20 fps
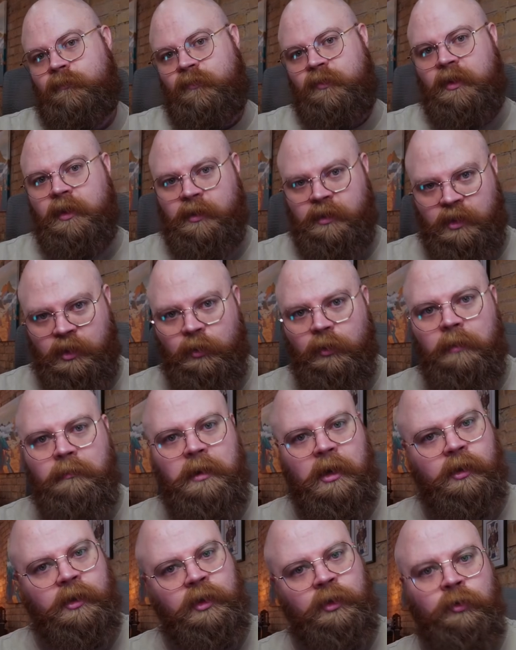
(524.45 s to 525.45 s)
The acute
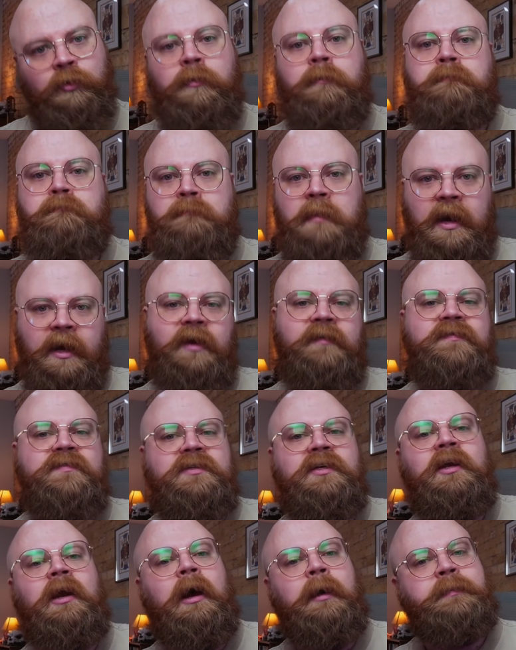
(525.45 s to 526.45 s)
among you might have
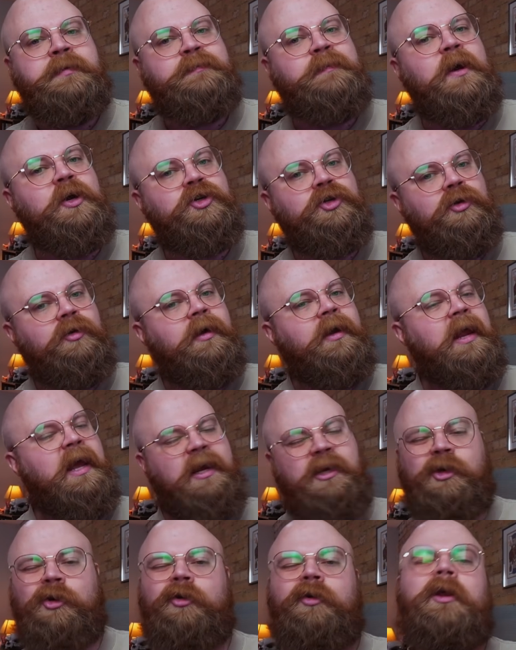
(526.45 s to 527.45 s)
seen up special and
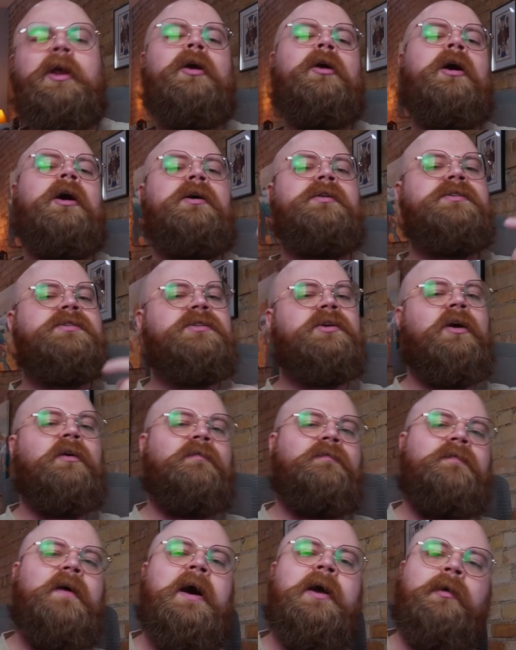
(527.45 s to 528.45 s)
had your neurons
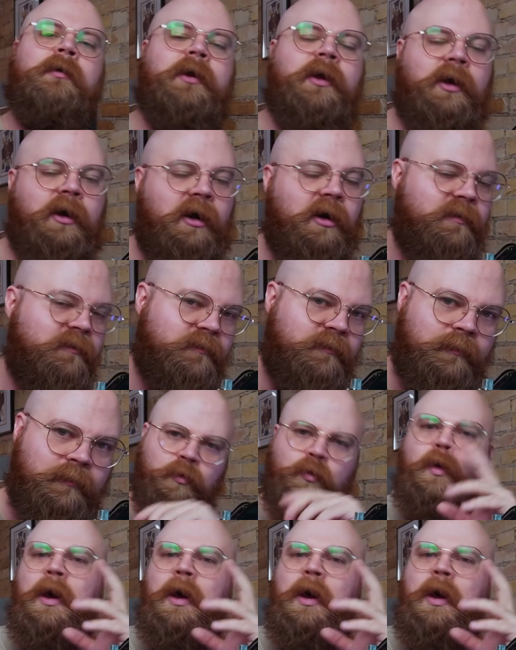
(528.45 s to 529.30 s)
start firing off.